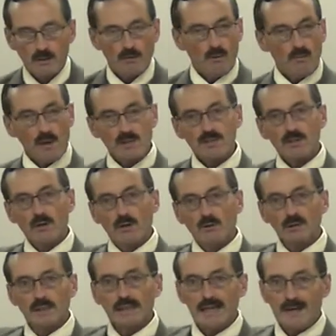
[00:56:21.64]
So it wasn't
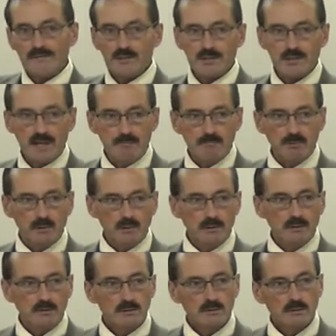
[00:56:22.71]
only at the
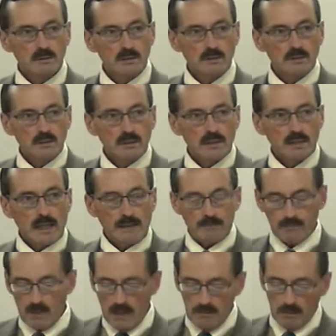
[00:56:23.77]
temple
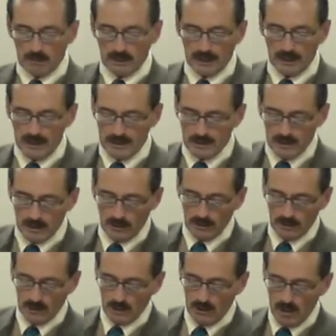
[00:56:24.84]
and probably, you
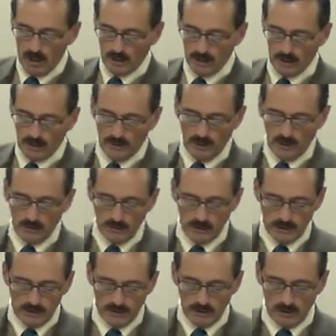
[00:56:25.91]
know, in the long, in
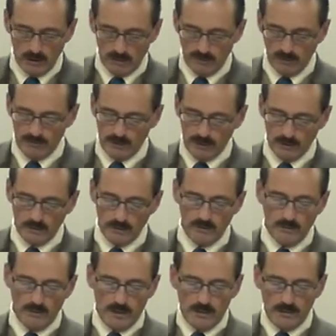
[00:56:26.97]
the, in, in the
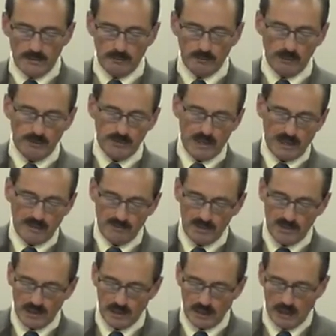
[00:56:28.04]
overview, the roots
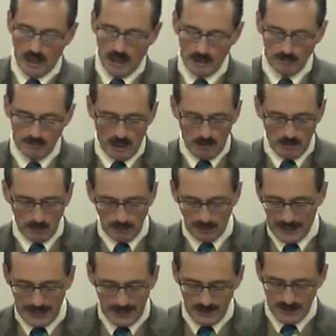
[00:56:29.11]
of the synagogue
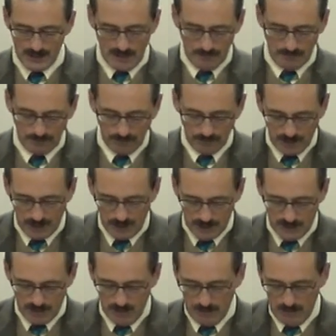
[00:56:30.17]
probably had some
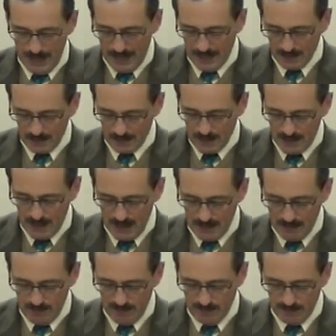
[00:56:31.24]
history back in the
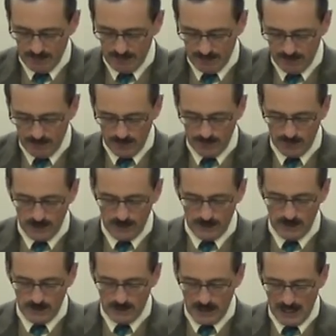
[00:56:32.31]
time of further
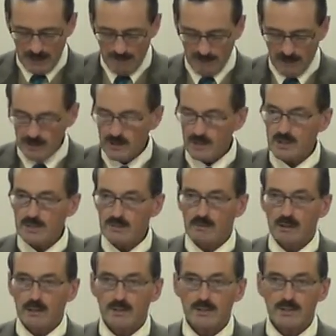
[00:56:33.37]
into the time of ancient
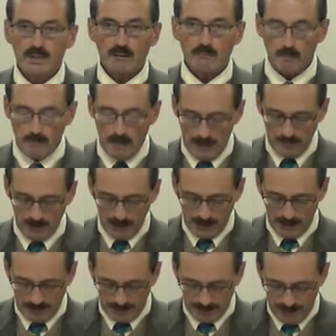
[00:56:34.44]
Israel as they were
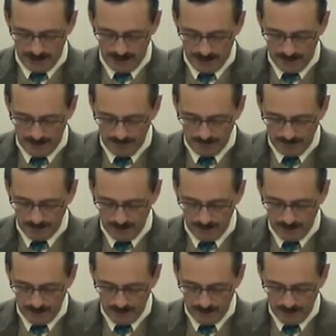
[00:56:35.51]
populating the area.